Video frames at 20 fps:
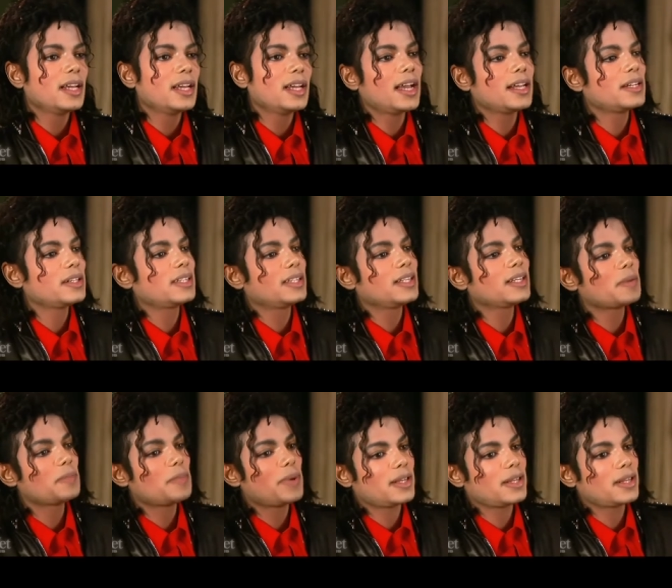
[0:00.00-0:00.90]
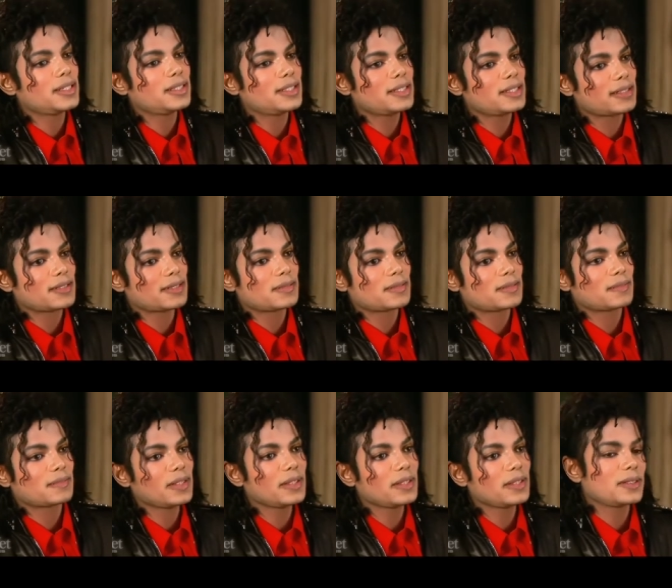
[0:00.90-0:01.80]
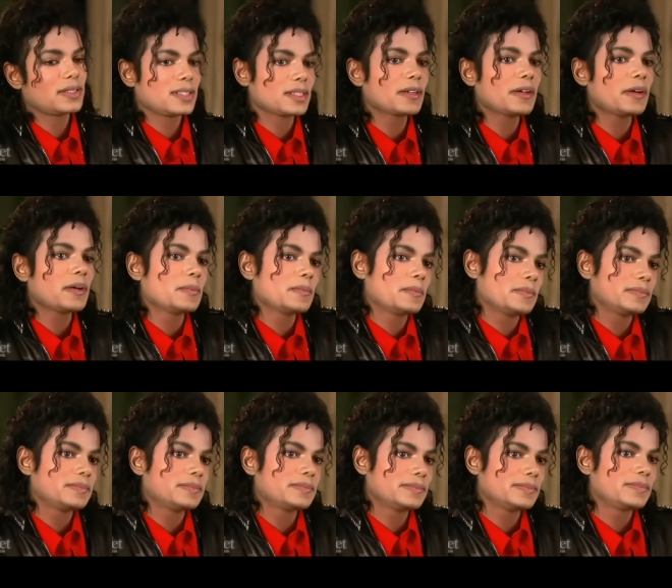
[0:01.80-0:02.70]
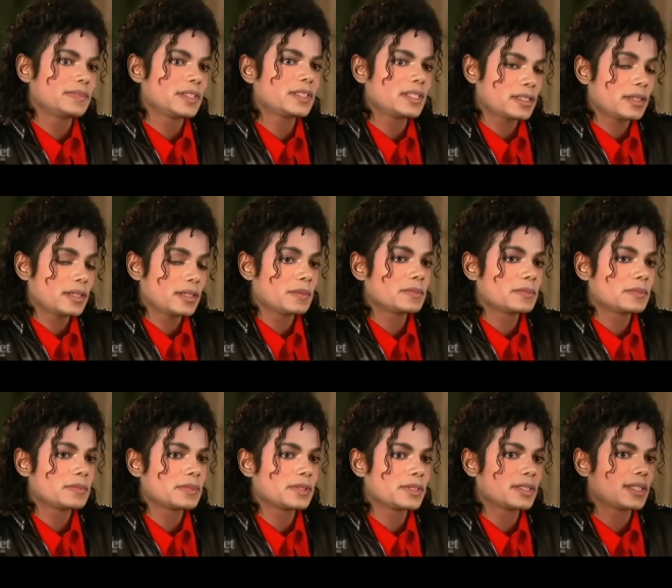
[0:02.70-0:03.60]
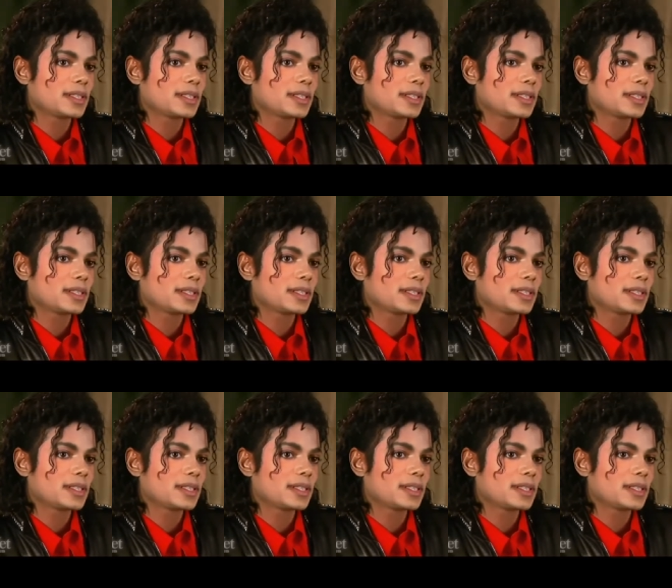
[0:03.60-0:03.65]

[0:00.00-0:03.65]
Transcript: I didn't think about it, just, you know, just come. Just comes.